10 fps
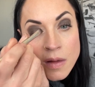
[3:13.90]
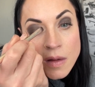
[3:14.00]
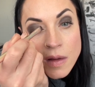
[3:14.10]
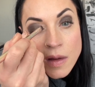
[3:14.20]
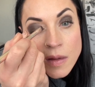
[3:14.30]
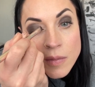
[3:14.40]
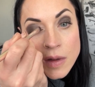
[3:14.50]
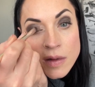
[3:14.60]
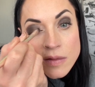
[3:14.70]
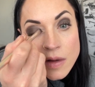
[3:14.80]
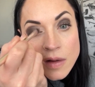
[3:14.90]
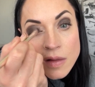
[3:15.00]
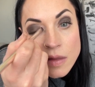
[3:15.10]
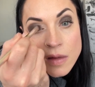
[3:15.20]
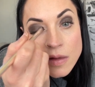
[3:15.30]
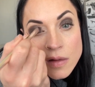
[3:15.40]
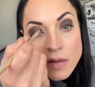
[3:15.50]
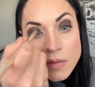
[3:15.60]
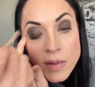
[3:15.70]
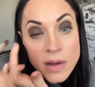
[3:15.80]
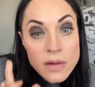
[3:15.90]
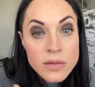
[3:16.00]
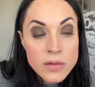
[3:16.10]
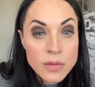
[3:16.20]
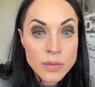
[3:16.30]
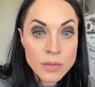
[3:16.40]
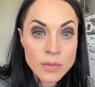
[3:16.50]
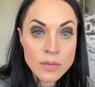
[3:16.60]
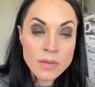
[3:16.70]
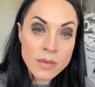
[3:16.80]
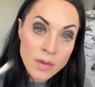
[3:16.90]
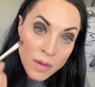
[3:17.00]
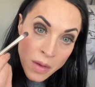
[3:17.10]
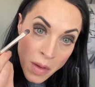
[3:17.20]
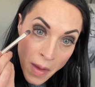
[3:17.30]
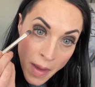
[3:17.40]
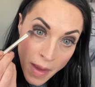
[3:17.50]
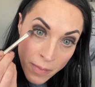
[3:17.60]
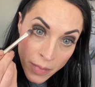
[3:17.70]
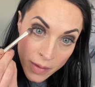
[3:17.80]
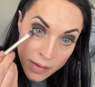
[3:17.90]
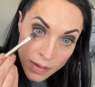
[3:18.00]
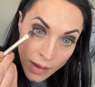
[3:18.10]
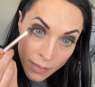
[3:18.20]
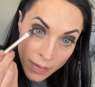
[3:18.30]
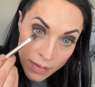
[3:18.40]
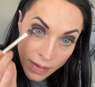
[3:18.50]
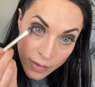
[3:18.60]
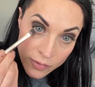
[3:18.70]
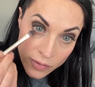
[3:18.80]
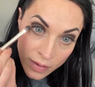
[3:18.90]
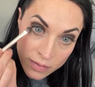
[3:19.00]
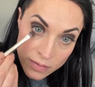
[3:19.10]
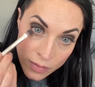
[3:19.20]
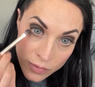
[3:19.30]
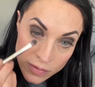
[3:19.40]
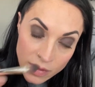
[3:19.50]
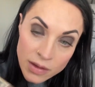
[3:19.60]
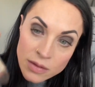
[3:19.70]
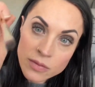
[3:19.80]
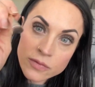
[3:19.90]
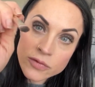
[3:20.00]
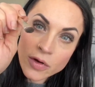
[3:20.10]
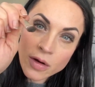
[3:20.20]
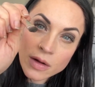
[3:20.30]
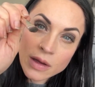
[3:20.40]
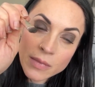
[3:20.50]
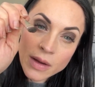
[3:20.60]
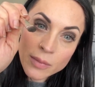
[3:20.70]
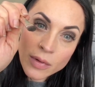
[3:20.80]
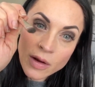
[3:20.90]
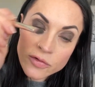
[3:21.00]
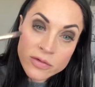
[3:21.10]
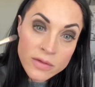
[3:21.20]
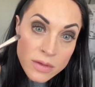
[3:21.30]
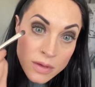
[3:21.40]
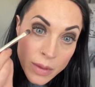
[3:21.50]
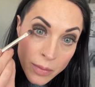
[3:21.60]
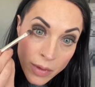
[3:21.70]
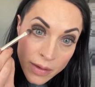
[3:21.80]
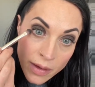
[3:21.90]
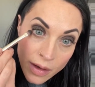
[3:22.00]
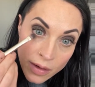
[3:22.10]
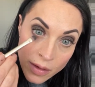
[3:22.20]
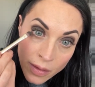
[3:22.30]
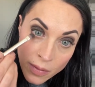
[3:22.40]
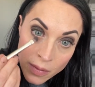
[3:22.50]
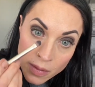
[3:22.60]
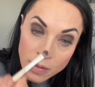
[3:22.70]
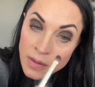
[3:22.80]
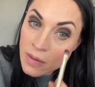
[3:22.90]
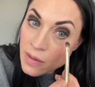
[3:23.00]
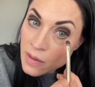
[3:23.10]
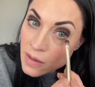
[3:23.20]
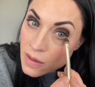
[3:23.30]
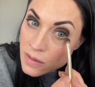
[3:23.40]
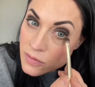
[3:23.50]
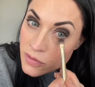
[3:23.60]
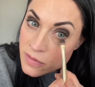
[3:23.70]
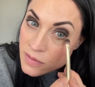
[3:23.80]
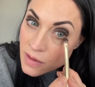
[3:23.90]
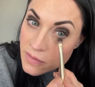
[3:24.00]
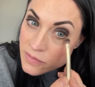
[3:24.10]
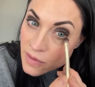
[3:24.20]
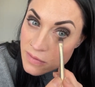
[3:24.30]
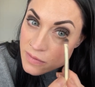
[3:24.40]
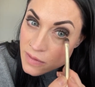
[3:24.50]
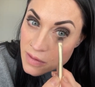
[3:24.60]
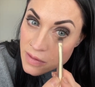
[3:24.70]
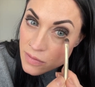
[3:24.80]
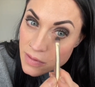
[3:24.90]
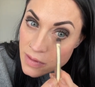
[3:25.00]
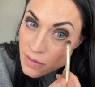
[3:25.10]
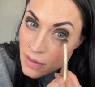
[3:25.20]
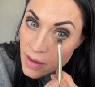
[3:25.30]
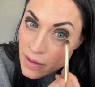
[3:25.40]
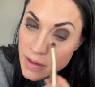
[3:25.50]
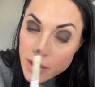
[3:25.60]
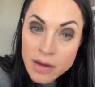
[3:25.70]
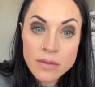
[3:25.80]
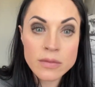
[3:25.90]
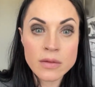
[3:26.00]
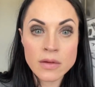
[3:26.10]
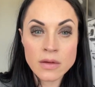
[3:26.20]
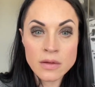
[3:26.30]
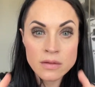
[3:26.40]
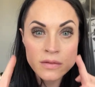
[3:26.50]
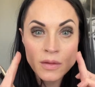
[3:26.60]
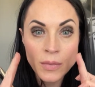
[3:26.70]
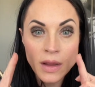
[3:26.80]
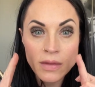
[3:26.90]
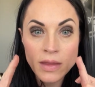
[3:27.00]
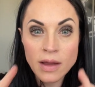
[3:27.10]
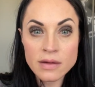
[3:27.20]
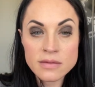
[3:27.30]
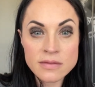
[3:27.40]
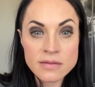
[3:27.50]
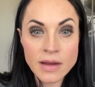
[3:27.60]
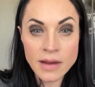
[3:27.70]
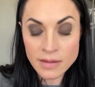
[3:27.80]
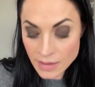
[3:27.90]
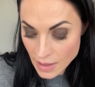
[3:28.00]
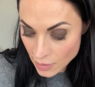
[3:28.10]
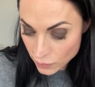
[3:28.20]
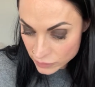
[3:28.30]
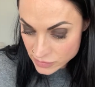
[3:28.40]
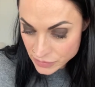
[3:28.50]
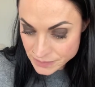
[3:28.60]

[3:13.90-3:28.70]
I am gonna take a little bit and put it at my lash line. So I'm just kind of turning my brush that's a little bit more narrow and just kind of dusting. You don't need a lot here to make that stand out.